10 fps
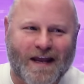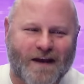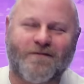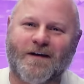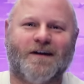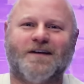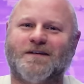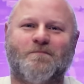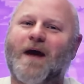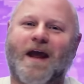if he
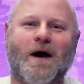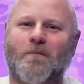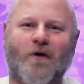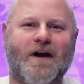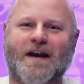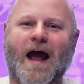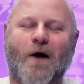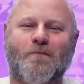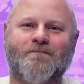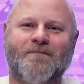doesn't pay up right now.